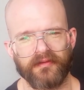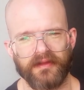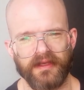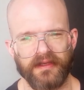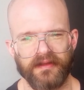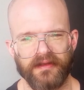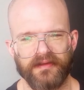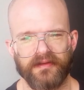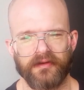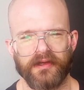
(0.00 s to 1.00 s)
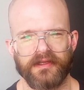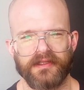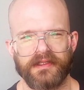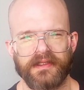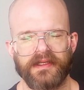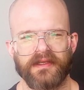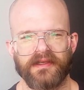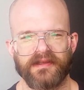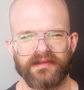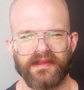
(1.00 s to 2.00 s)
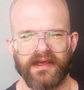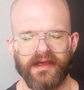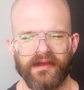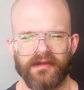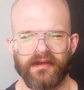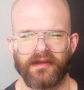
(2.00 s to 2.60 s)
take into consideration is that